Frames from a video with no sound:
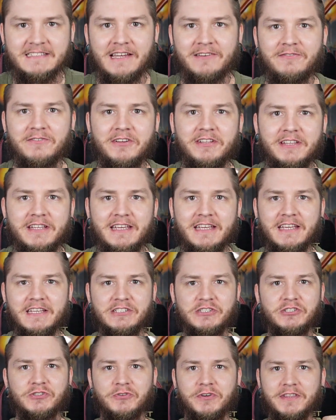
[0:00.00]
I really
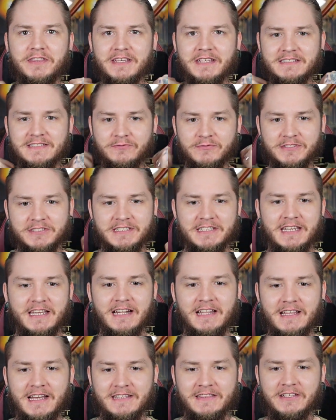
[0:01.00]
enjoy this. Once again,
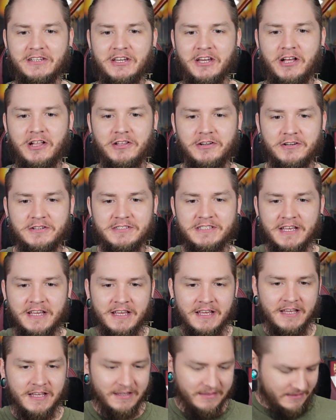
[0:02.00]
I like the colors.
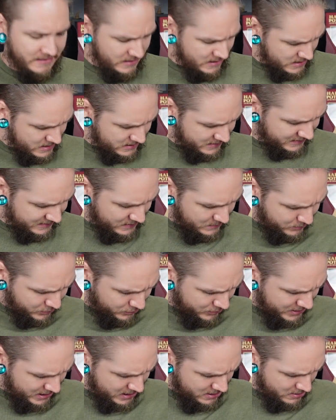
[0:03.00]
The
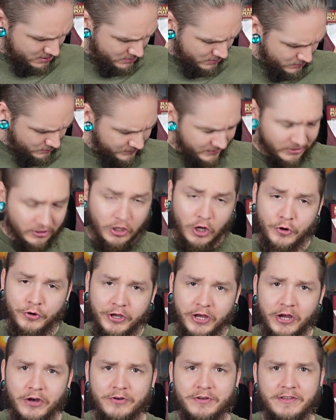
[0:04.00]
symbol here, or the
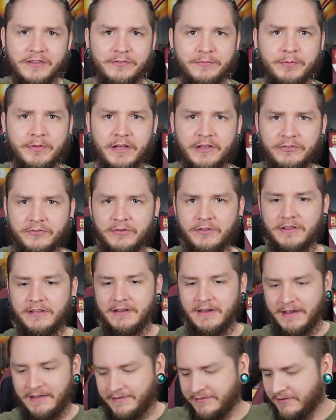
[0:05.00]
logo, is placed really
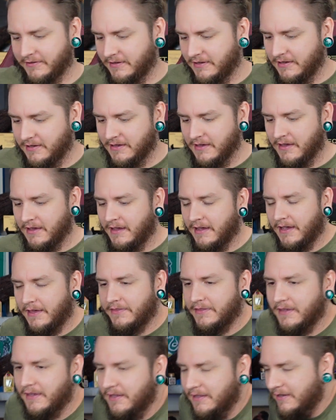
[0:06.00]
nicely. And
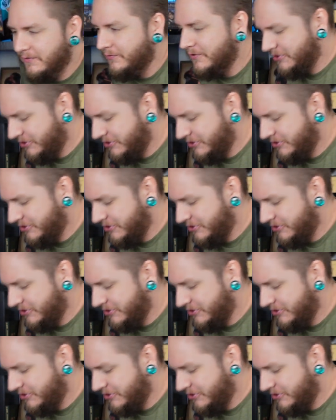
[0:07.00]
then if we